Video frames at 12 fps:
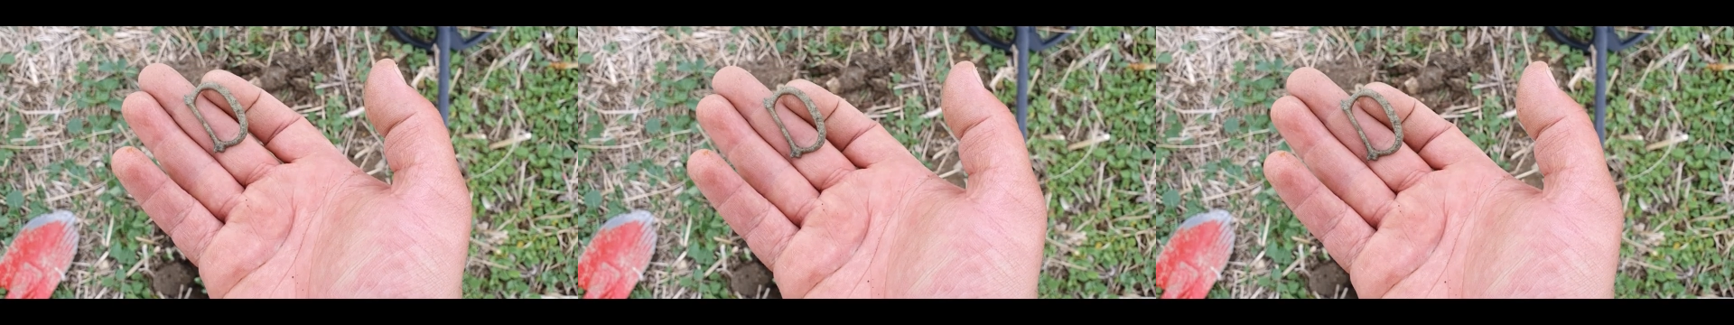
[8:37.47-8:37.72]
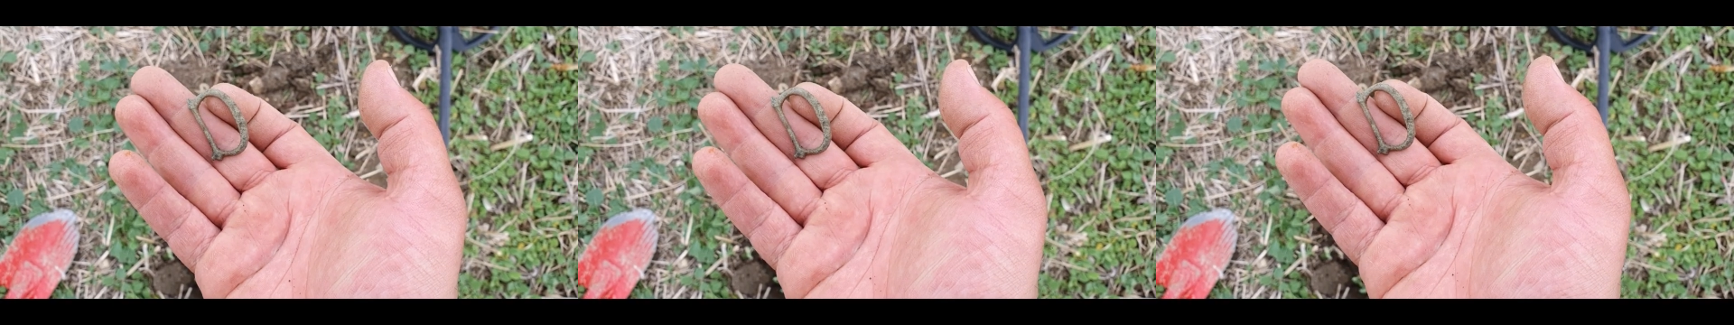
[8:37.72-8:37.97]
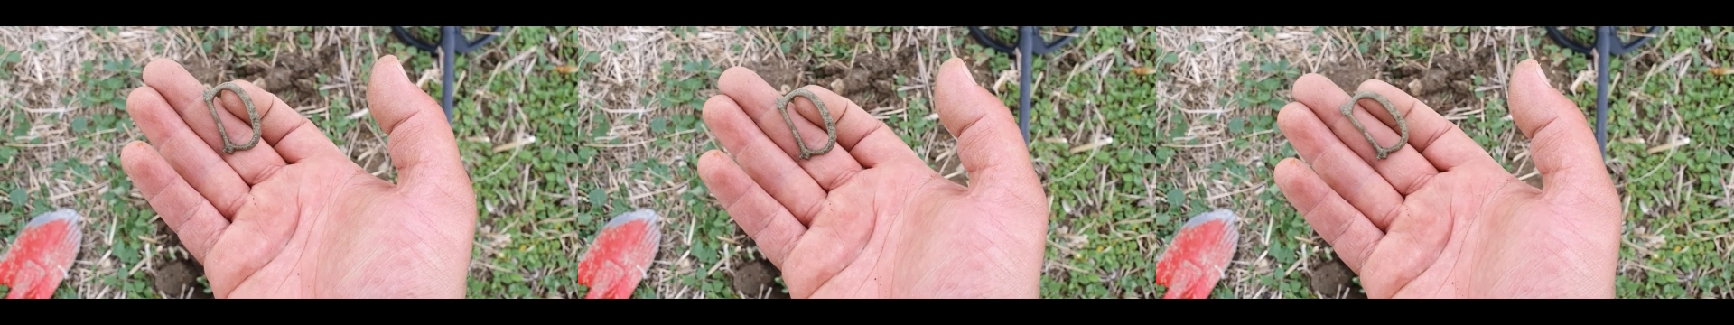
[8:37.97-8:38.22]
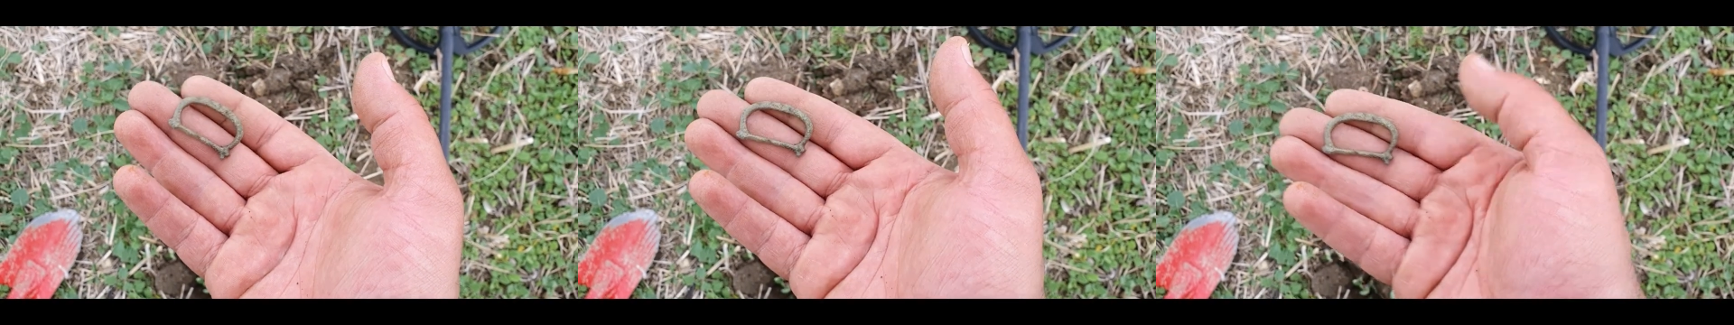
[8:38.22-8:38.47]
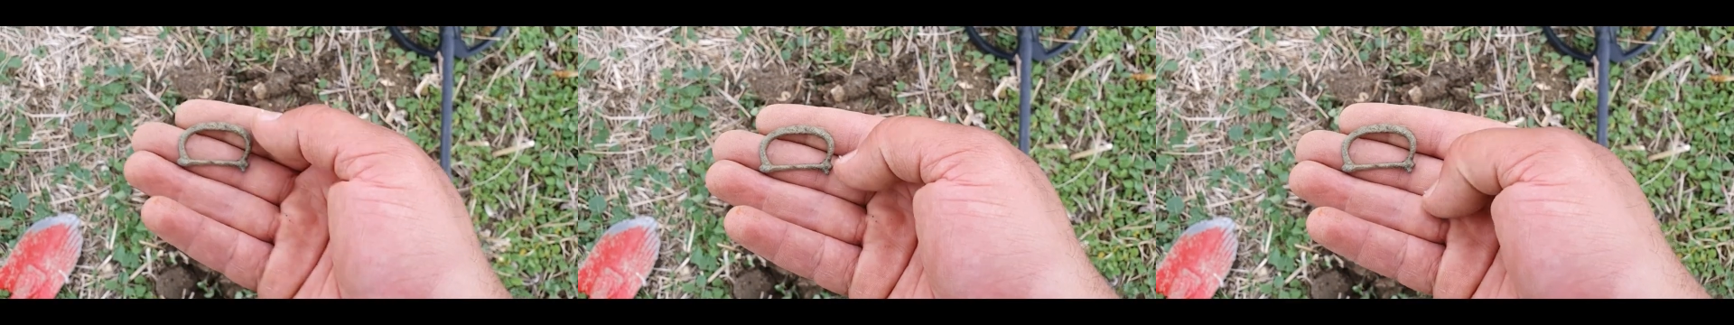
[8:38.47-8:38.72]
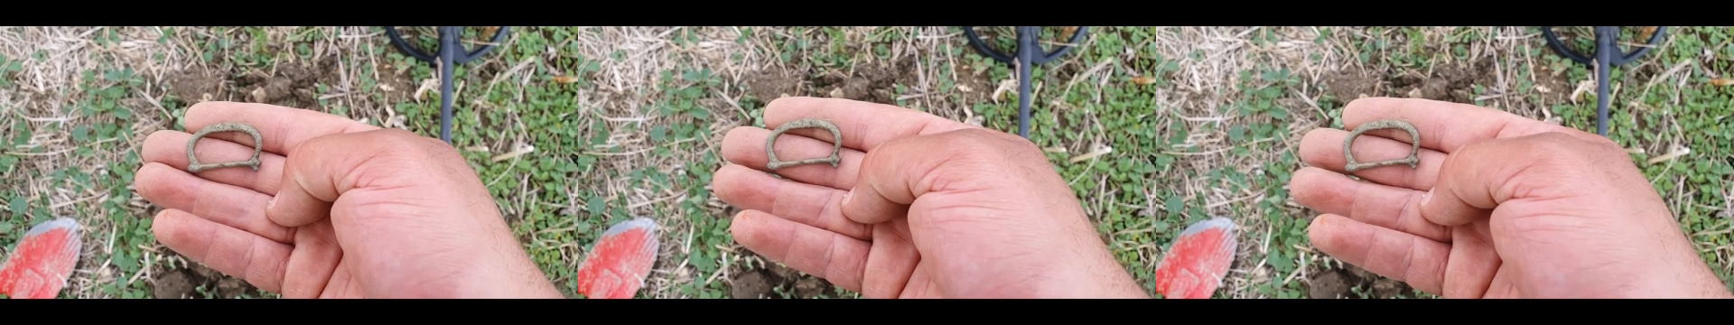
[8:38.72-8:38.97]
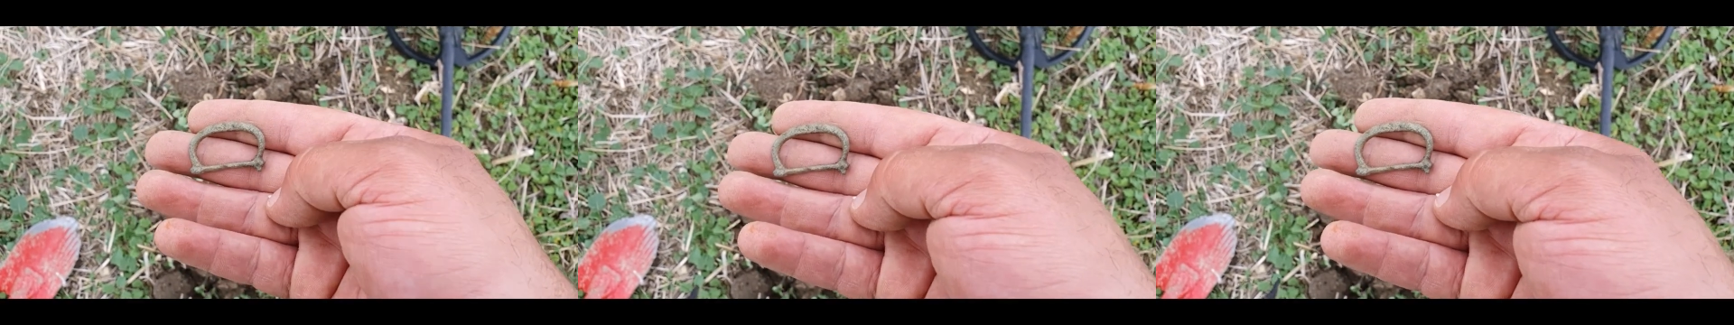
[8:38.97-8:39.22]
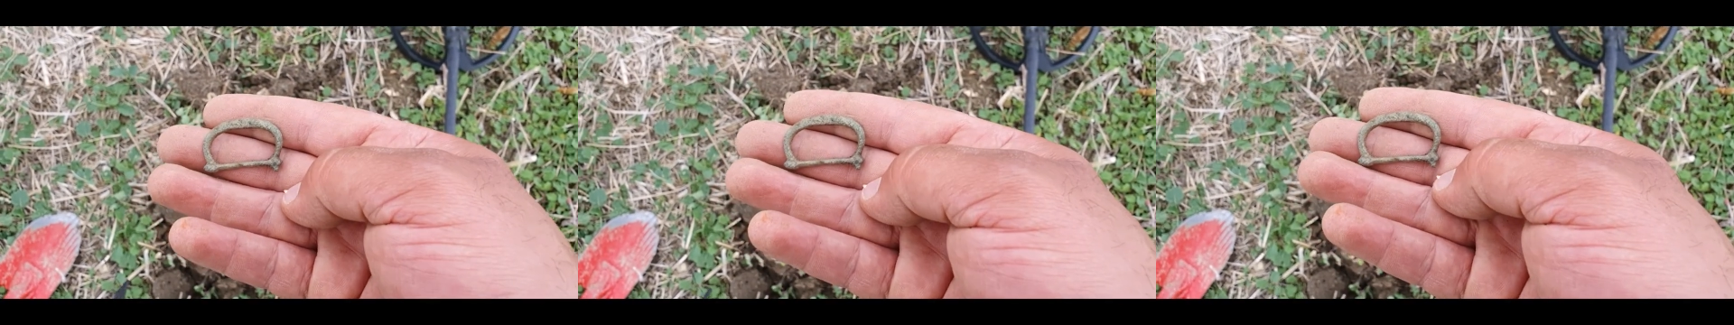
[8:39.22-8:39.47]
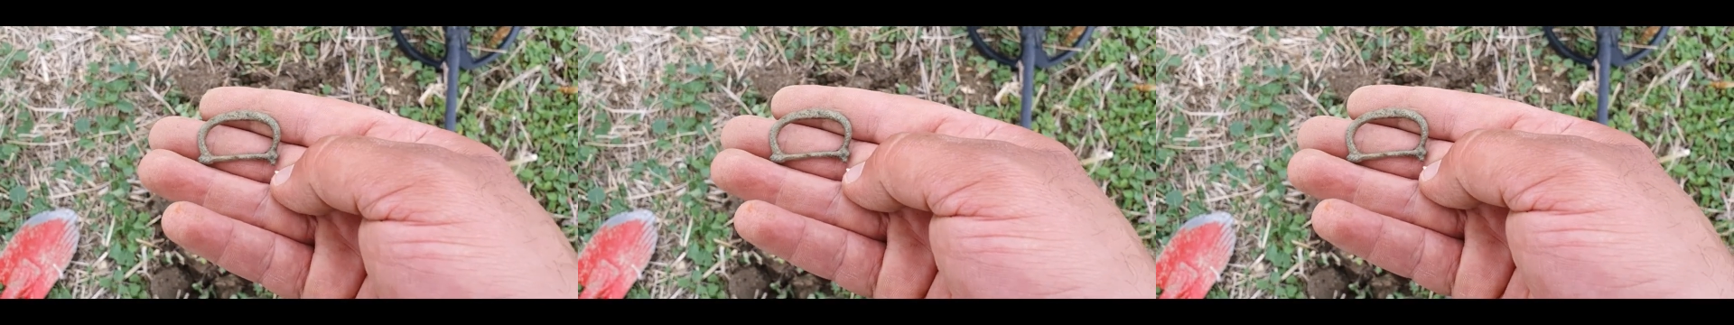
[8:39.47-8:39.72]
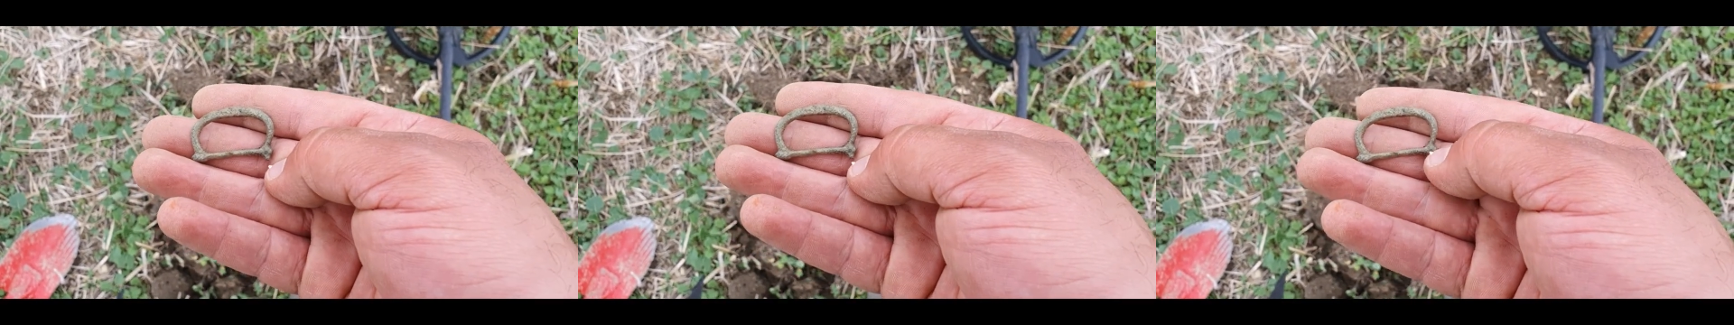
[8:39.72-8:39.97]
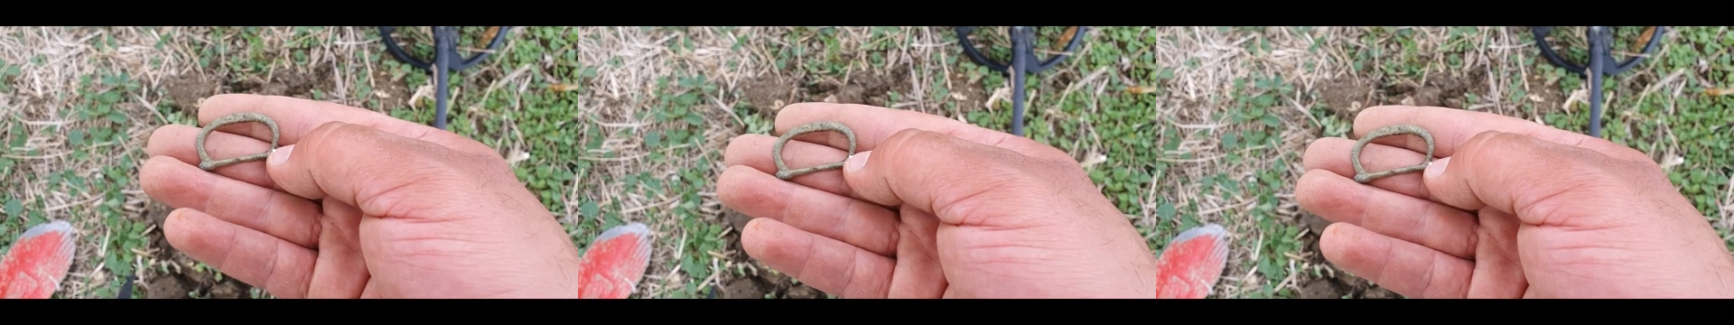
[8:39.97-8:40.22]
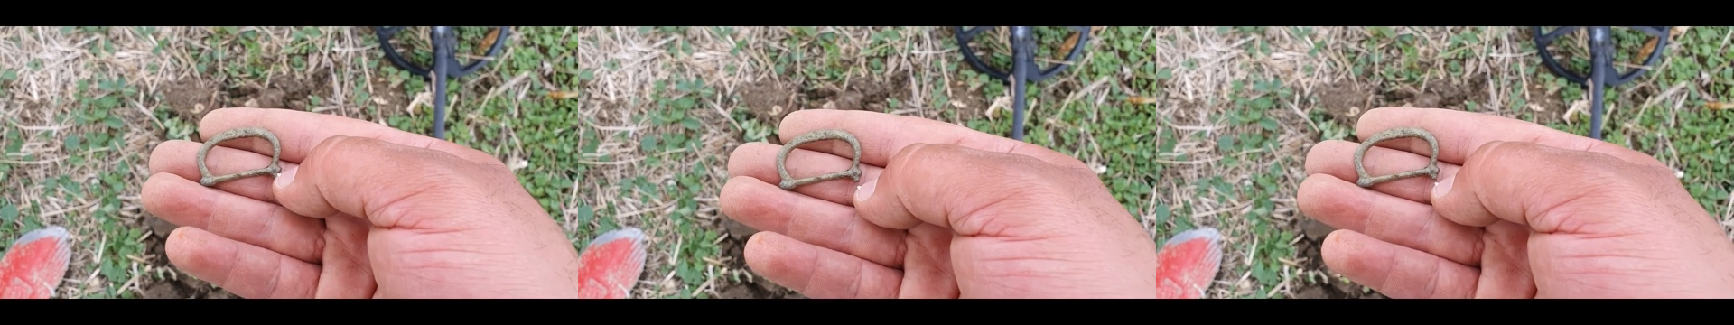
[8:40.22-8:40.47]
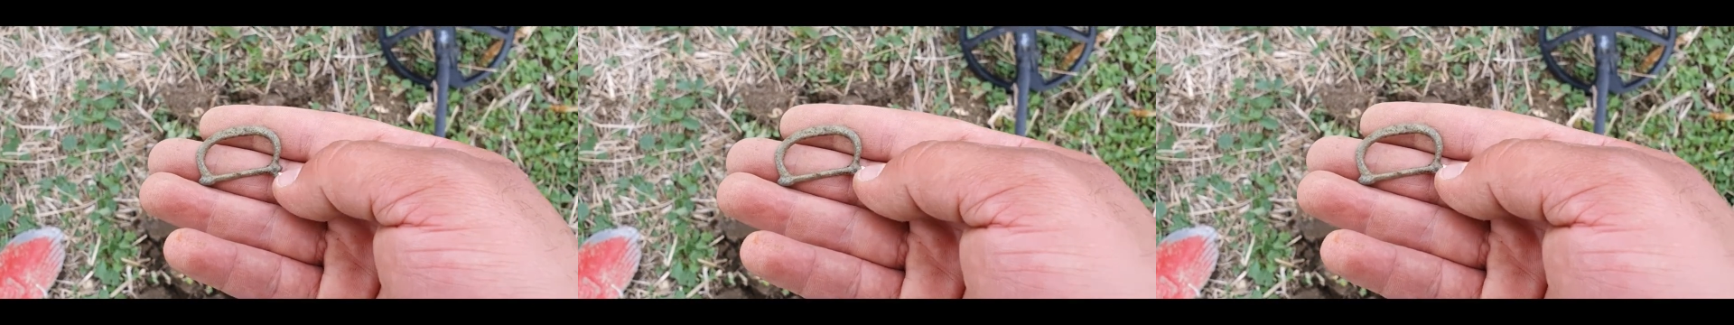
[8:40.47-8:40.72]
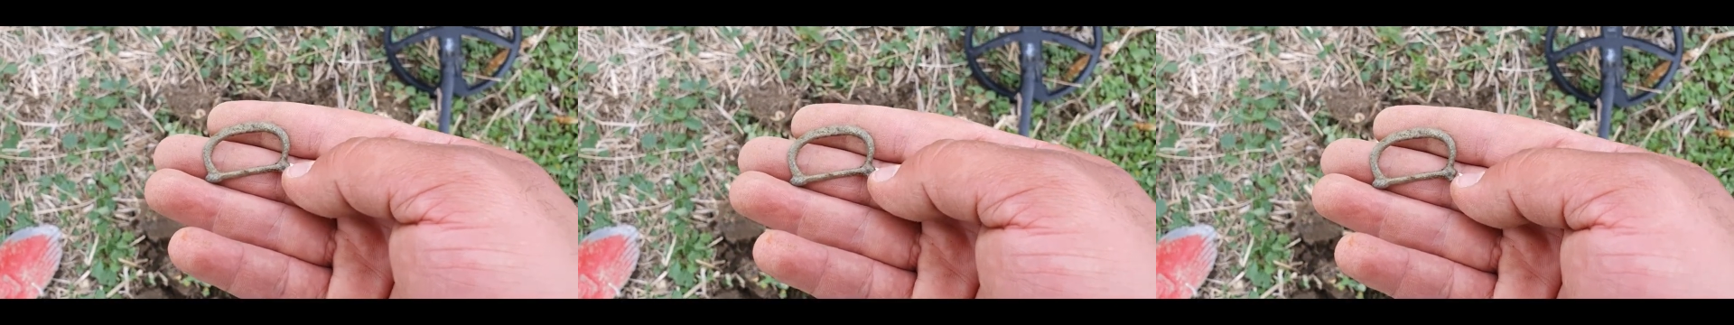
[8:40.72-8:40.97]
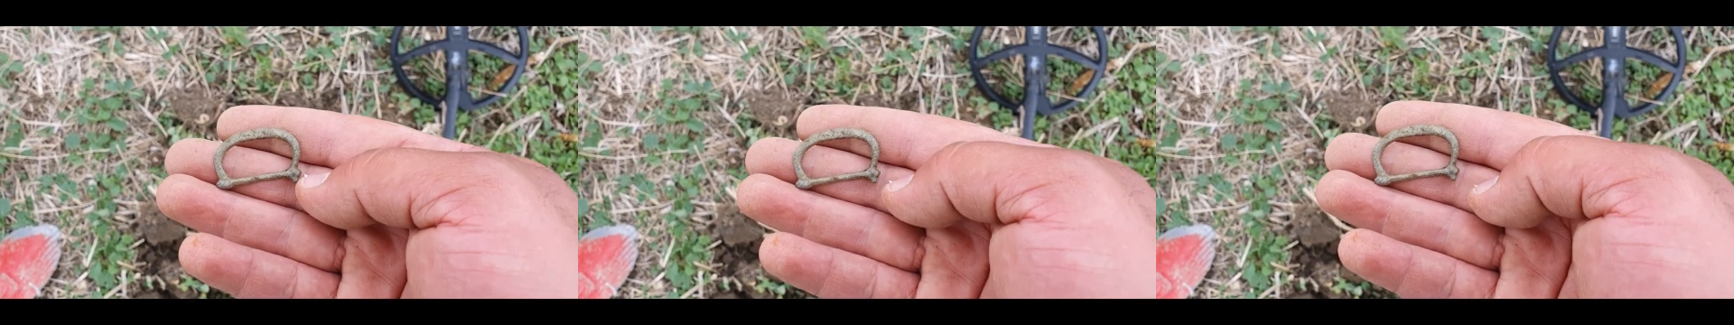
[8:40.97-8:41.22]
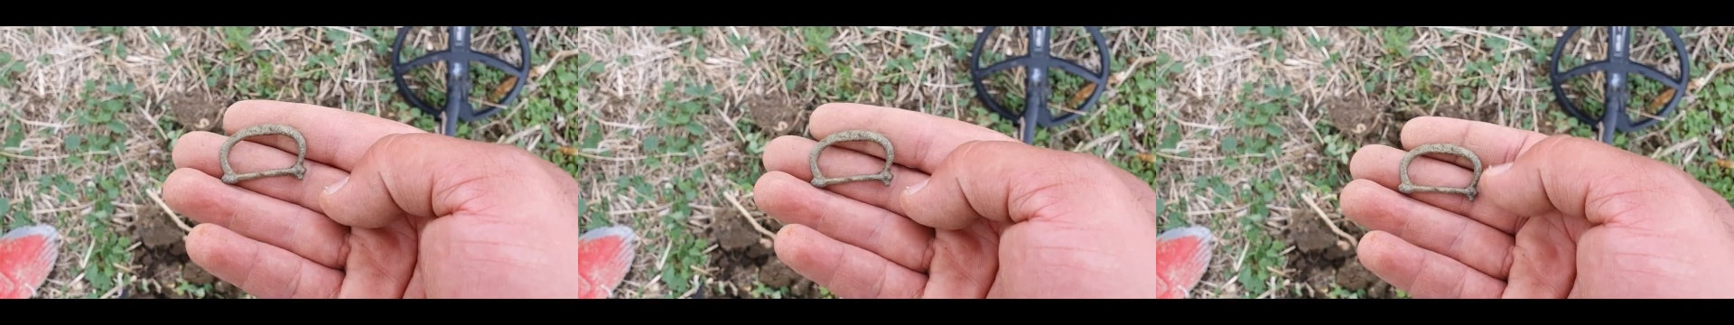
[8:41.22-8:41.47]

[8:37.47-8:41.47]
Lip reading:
[unreadable: no face in view]